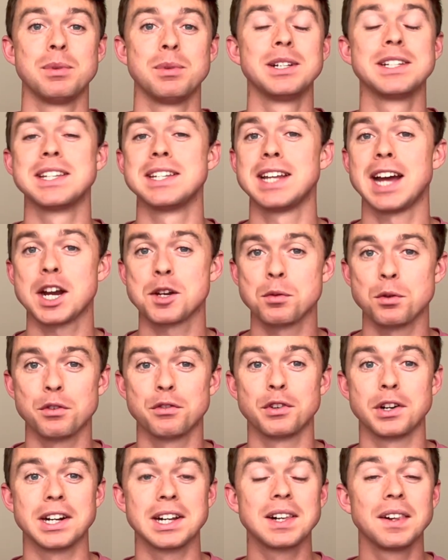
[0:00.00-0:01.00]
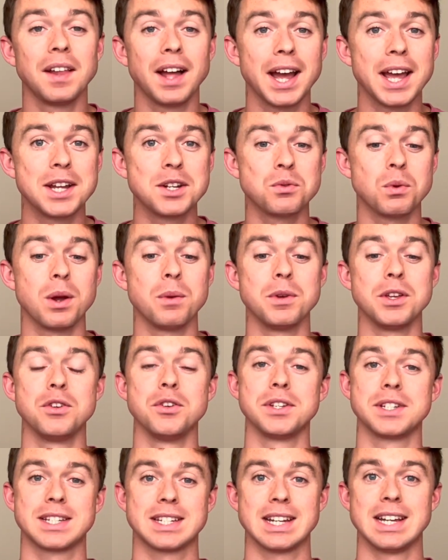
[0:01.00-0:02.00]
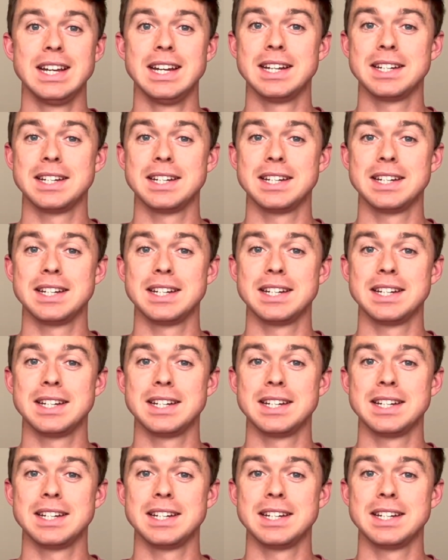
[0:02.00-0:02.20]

built a dashboard for a client where we used